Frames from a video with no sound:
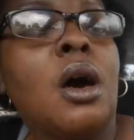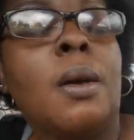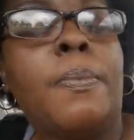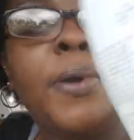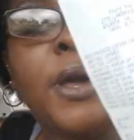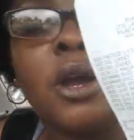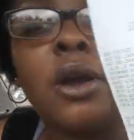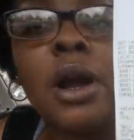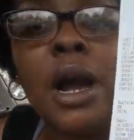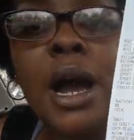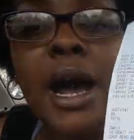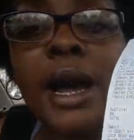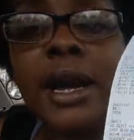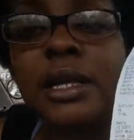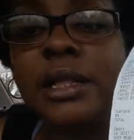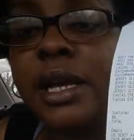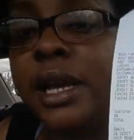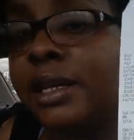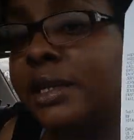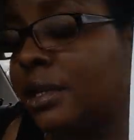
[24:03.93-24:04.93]
a pair of
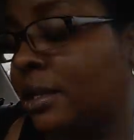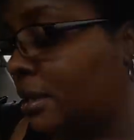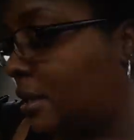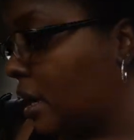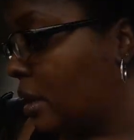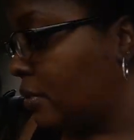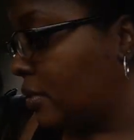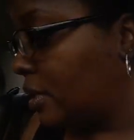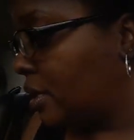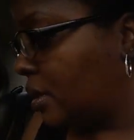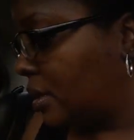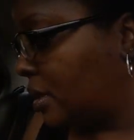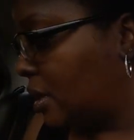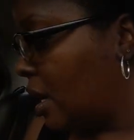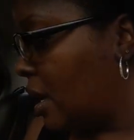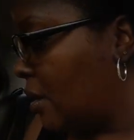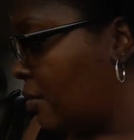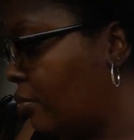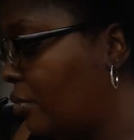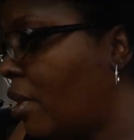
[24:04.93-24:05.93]
eyeglasses that was the
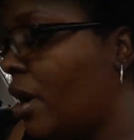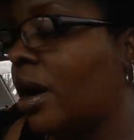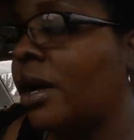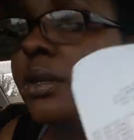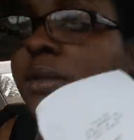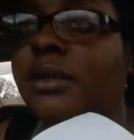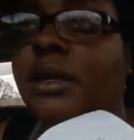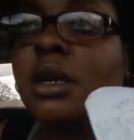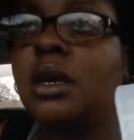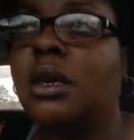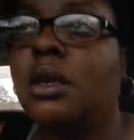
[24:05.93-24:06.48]
same price,